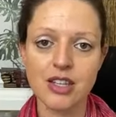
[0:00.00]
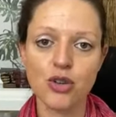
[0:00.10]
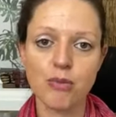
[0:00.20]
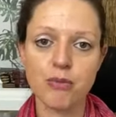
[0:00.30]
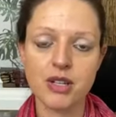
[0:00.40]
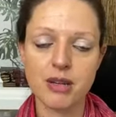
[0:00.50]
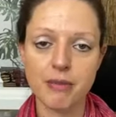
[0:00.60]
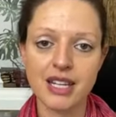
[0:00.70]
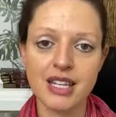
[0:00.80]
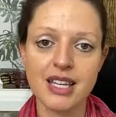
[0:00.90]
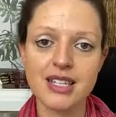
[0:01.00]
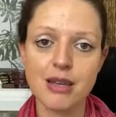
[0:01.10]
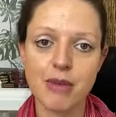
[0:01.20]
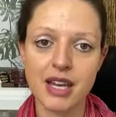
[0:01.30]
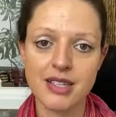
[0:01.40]
and your
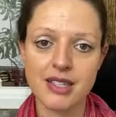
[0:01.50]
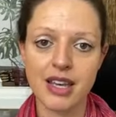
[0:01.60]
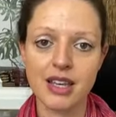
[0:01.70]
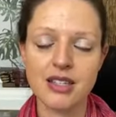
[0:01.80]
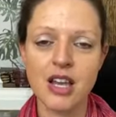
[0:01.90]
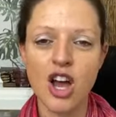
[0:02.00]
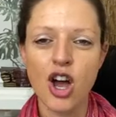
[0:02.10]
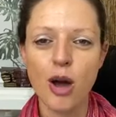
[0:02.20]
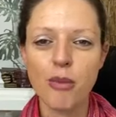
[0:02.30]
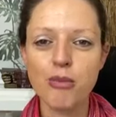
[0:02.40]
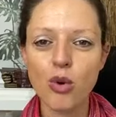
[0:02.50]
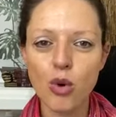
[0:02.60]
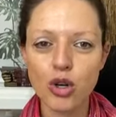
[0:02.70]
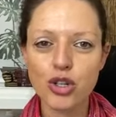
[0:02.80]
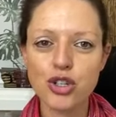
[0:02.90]
magnesium-based things are
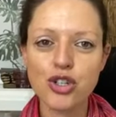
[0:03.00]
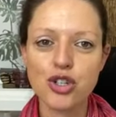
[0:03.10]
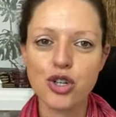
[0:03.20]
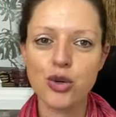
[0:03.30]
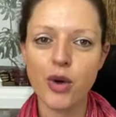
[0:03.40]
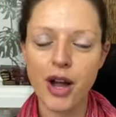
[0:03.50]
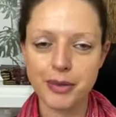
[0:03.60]
more good to